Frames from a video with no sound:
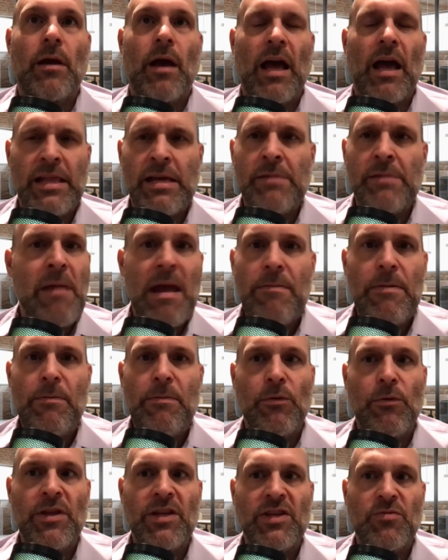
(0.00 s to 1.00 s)
I think many
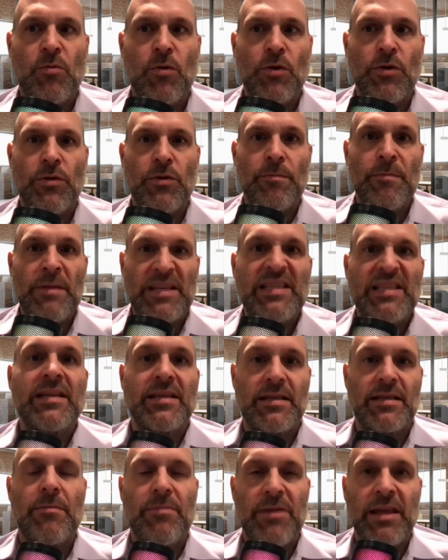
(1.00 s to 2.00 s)
people in this world are missing
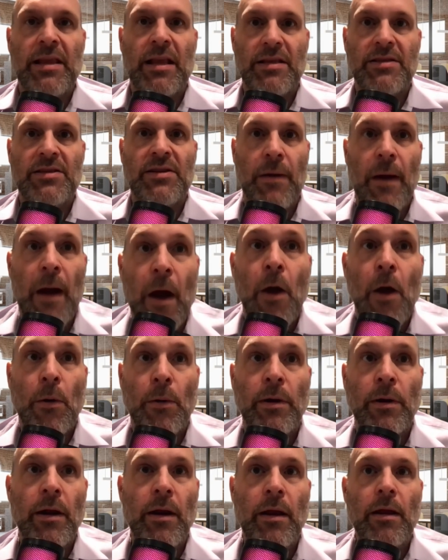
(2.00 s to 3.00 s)
something that's their
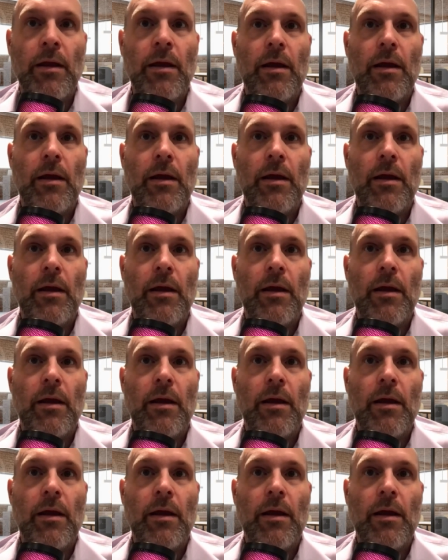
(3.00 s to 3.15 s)
own.